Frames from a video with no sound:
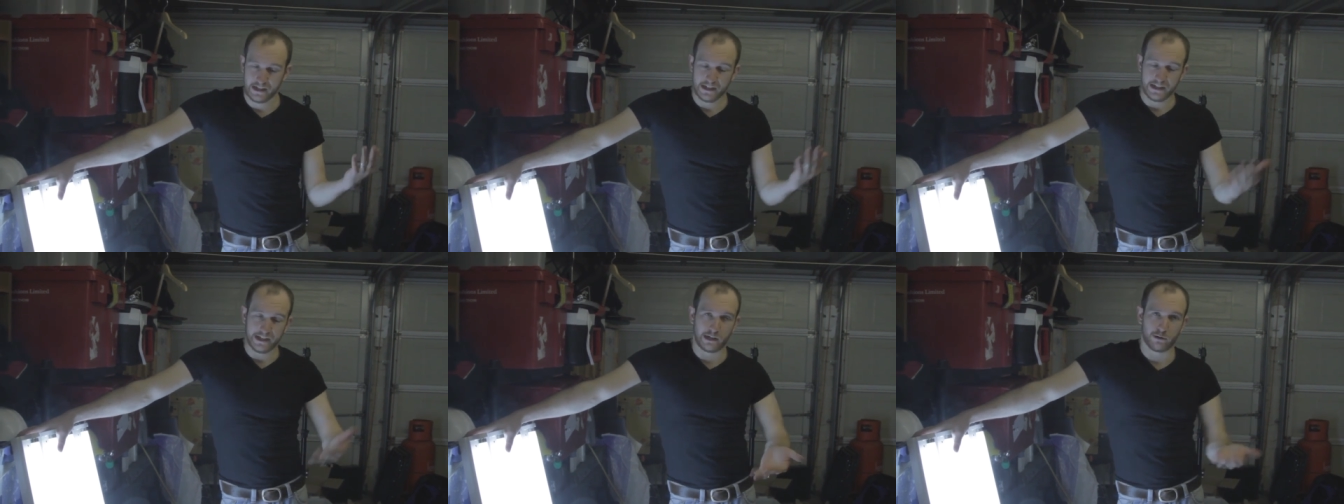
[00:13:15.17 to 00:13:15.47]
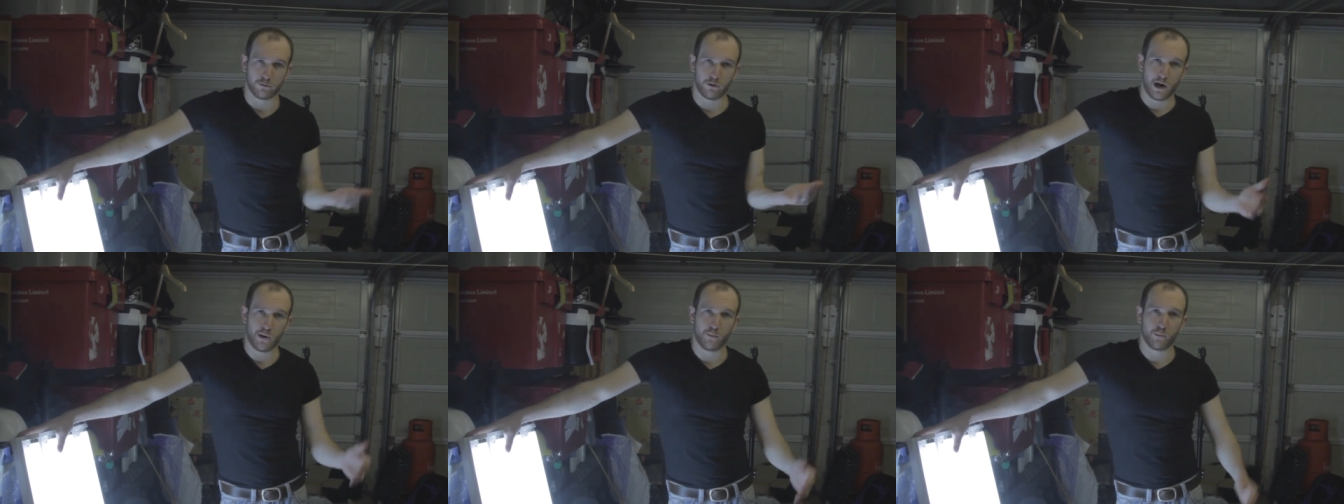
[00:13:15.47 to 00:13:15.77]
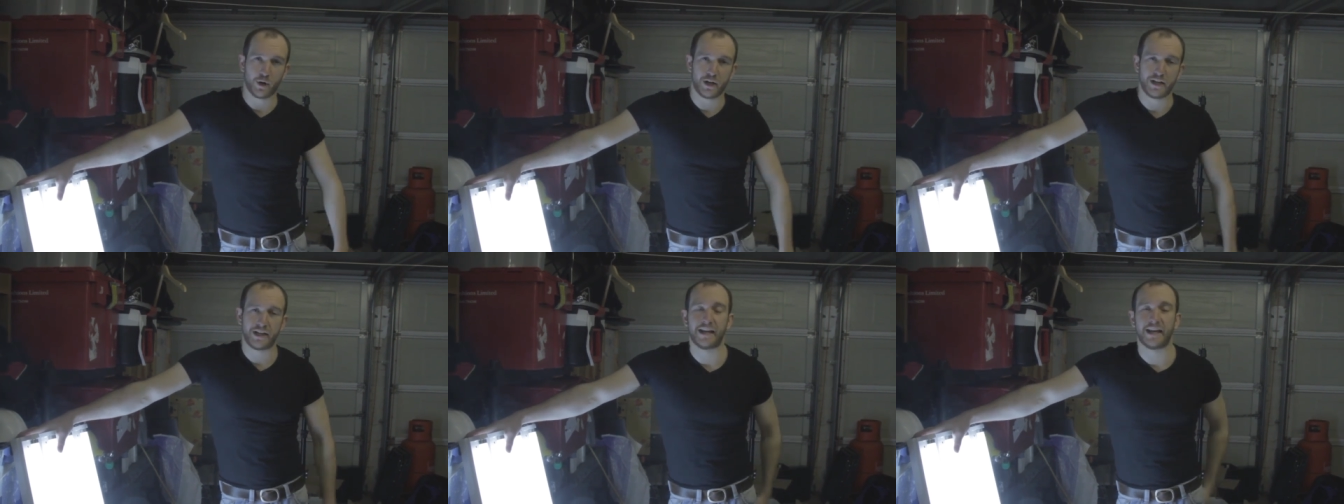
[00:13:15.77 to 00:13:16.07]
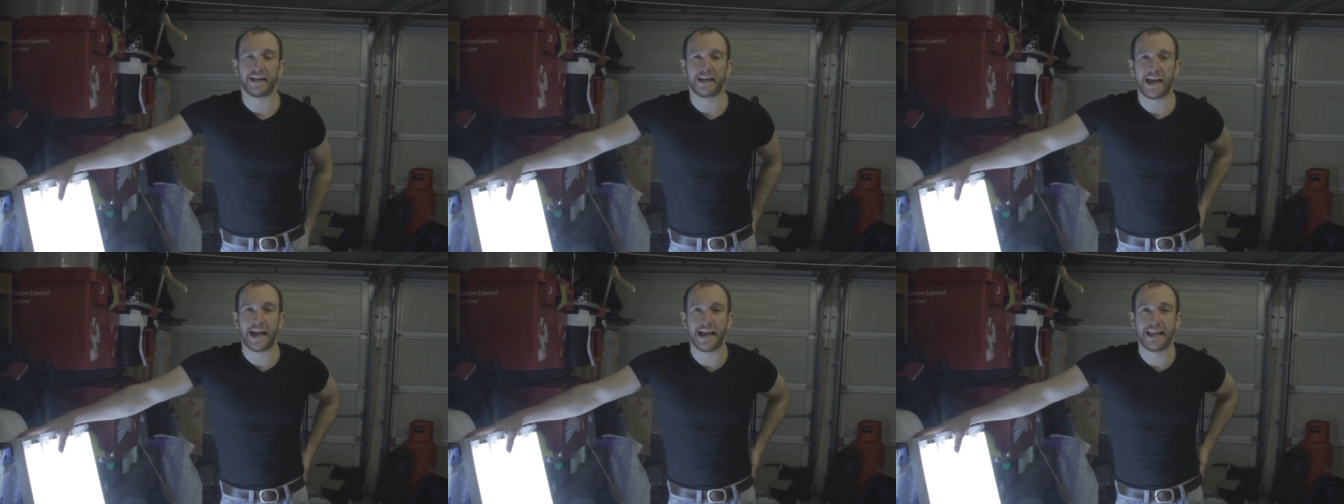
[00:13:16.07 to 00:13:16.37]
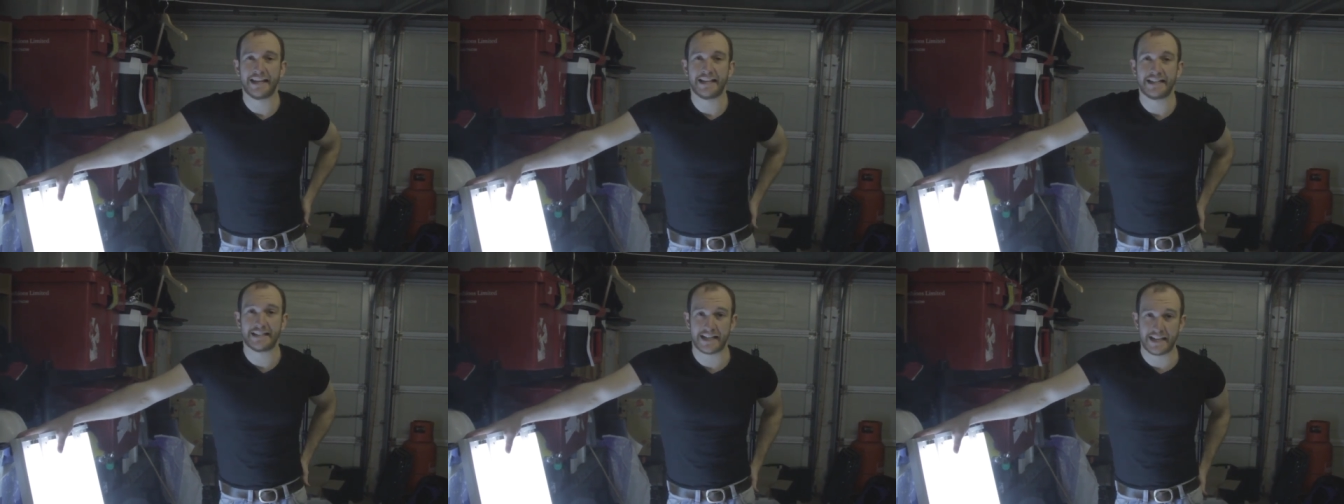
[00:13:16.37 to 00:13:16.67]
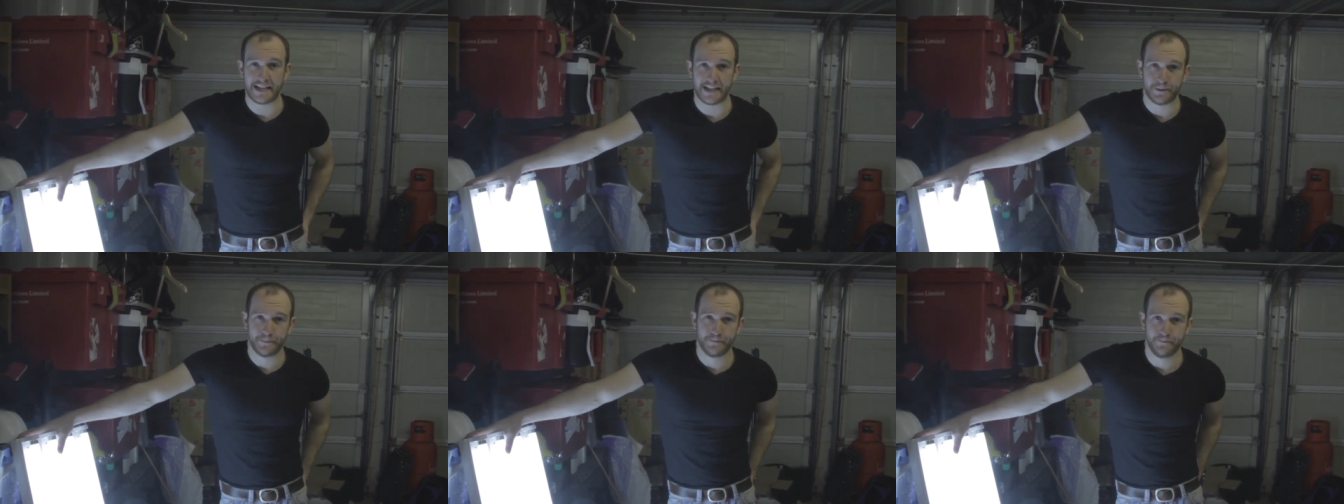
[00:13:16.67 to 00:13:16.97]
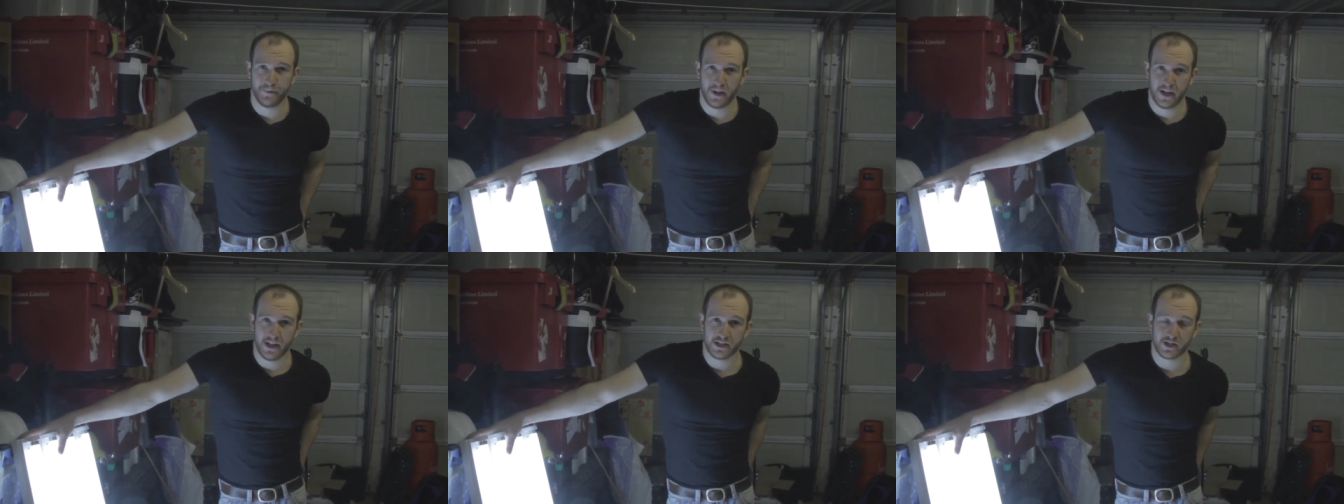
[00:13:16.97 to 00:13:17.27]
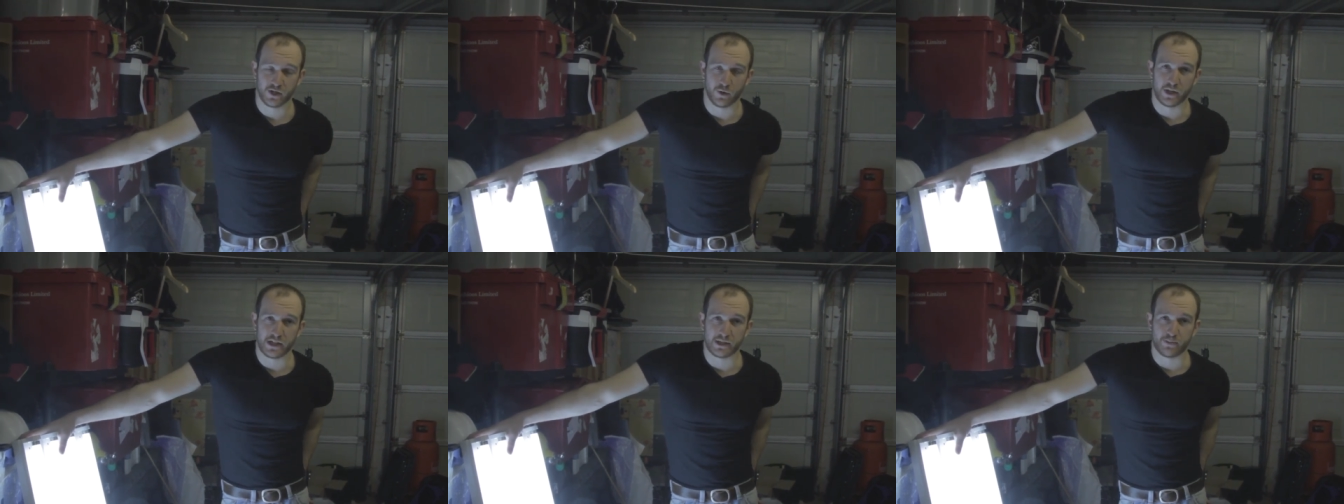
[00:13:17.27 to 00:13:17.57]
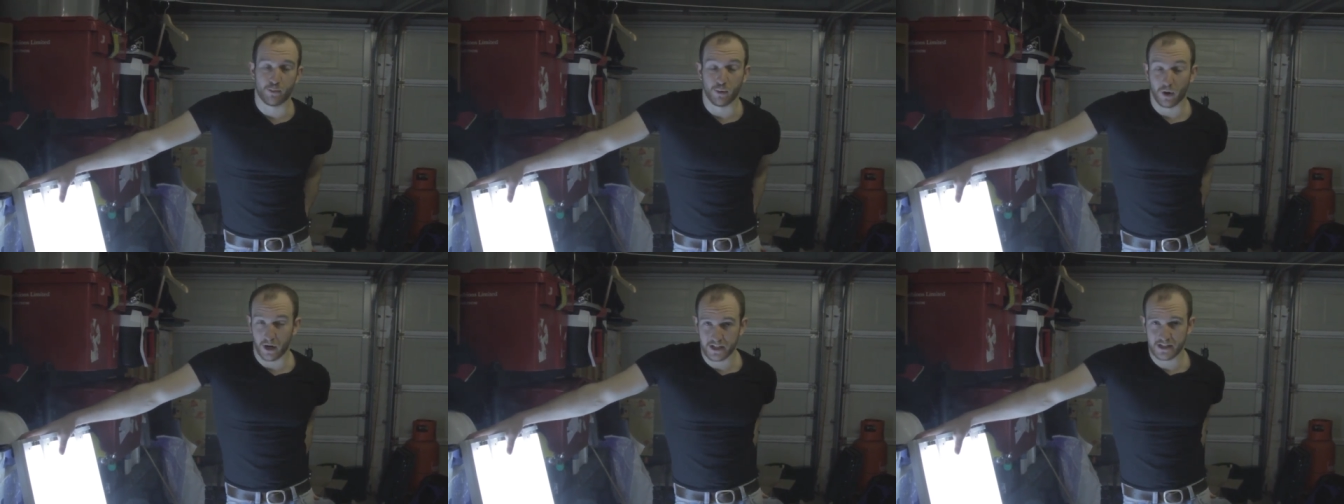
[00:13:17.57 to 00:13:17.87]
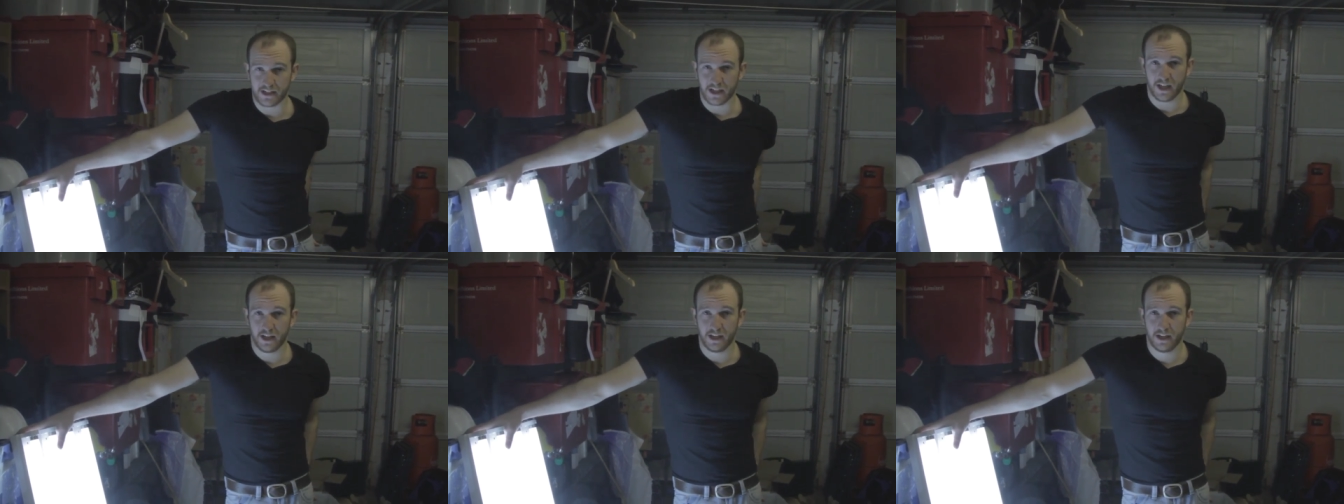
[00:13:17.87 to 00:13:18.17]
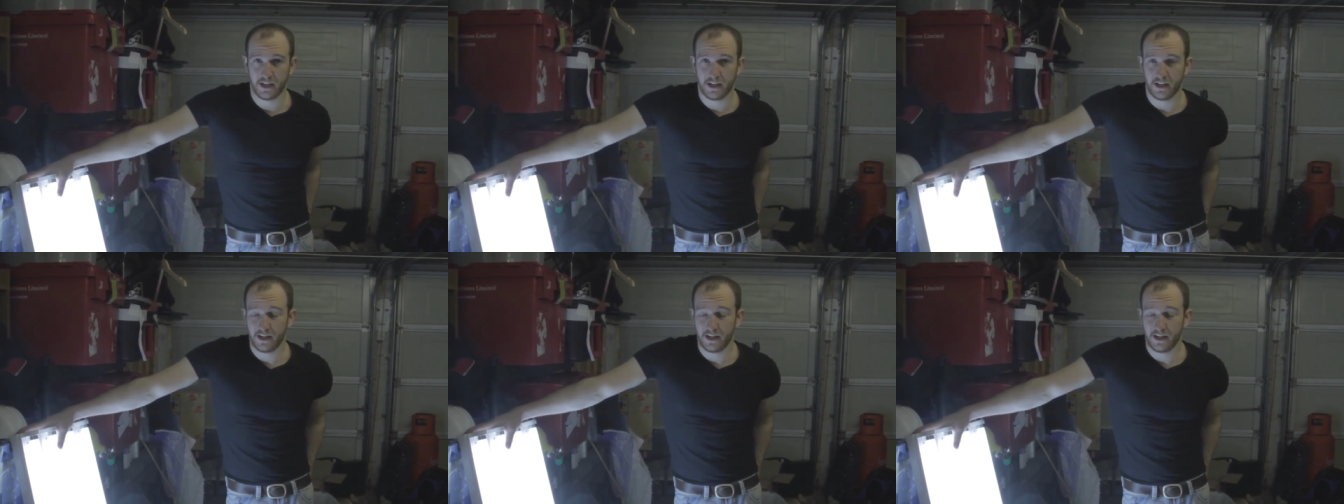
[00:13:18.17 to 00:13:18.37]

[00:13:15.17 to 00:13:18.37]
in groundbreaking LED. So it's brighter,